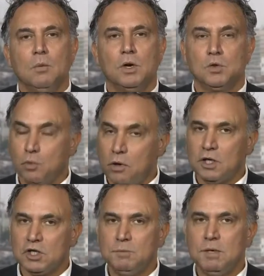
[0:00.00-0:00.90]
What
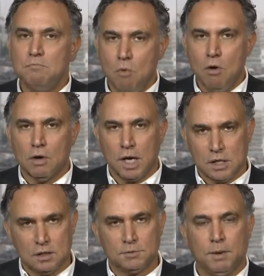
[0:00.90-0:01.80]
worries me more
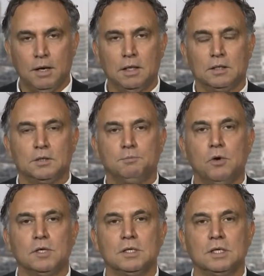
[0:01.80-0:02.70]
at this, at this
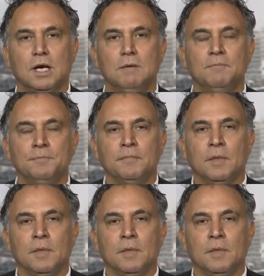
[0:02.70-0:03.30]
point in time